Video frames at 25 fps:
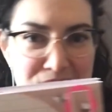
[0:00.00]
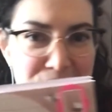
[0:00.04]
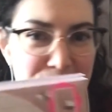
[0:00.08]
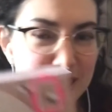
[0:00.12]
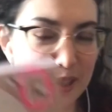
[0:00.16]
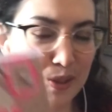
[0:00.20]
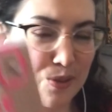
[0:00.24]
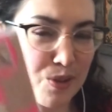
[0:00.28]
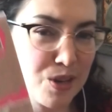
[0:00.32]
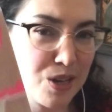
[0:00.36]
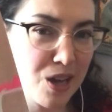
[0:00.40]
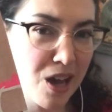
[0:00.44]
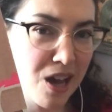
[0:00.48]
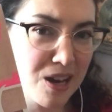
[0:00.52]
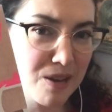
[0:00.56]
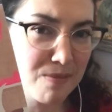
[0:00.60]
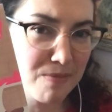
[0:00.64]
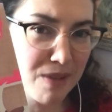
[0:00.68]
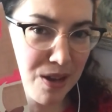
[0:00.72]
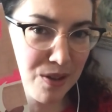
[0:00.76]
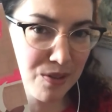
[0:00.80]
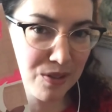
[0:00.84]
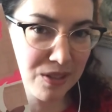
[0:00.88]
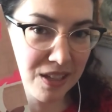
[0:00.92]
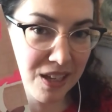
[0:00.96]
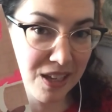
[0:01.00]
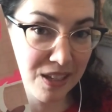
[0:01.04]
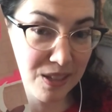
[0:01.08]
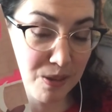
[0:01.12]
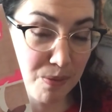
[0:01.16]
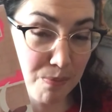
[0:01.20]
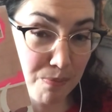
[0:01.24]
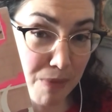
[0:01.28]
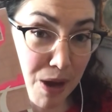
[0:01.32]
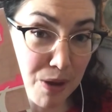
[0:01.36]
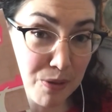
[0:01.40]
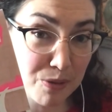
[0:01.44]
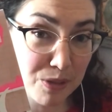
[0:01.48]
So Anonymouse is a
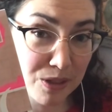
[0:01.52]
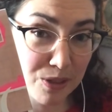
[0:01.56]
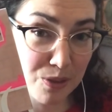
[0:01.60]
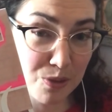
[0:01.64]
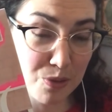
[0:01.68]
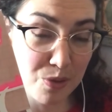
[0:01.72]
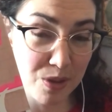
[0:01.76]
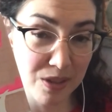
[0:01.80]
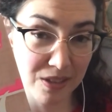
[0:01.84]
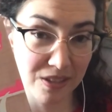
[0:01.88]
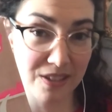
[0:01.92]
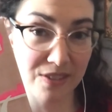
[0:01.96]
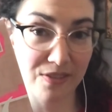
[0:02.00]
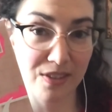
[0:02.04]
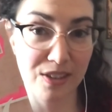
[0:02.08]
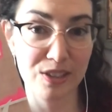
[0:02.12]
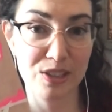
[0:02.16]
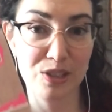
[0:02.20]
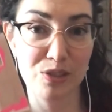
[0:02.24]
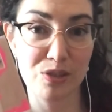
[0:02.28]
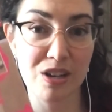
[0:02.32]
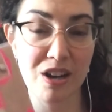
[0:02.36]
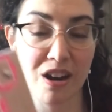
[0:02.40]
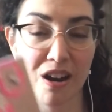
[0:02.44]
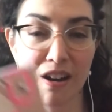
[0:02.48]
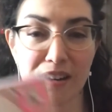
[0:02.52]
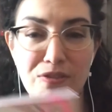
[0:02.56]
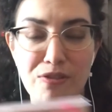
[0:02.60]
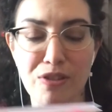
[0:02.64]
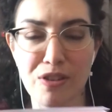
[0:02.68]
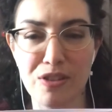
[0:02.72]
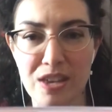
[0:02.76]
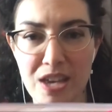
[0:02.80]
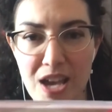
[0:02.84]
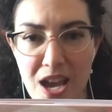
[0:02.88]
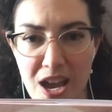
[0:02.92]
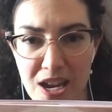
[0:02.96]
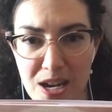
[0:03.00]
mouse who is leaving street art for
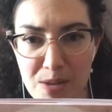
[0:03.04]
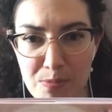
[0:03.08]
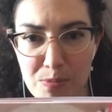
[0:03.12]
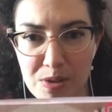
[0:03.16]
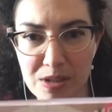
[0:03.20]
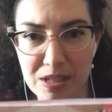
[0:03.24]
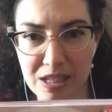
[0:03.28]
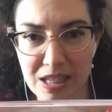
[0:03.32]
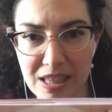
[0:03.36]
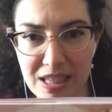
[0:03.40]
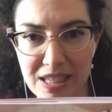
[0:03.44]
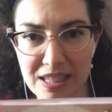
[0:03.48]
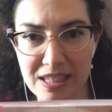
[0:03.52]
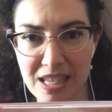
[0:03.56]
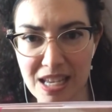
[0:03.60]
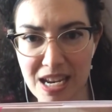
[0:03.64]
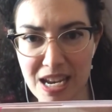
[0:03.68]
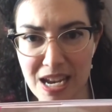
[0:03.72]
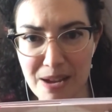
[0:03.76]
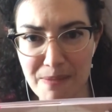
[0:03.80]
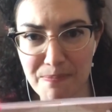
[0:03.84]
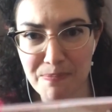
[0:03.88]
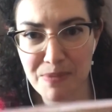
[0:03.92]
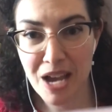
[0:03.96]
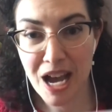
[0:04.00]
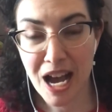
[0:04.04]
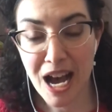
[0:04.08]
the animals in the city.